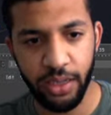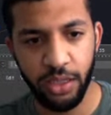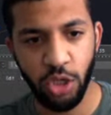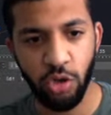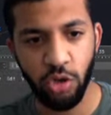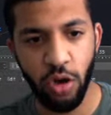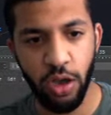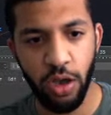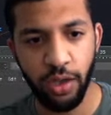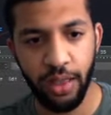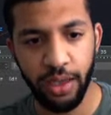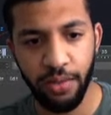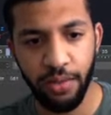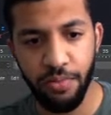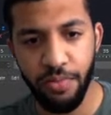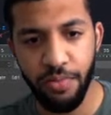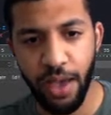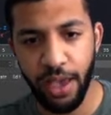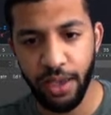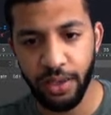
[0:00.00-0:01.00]
drawing like a
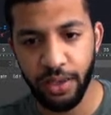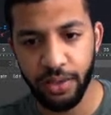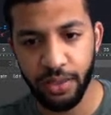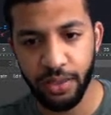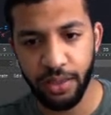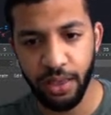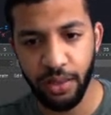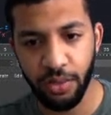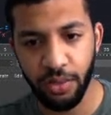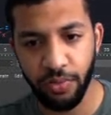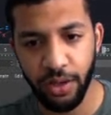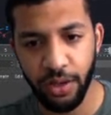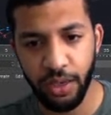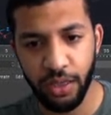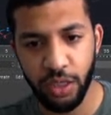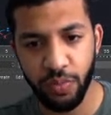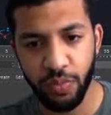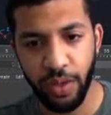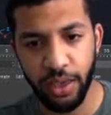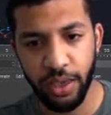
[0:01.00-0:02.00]
maze in 3D
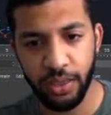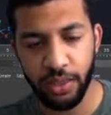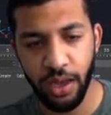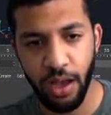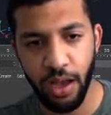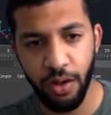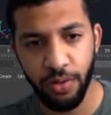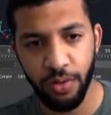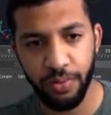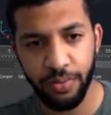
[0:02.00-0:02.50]
space now.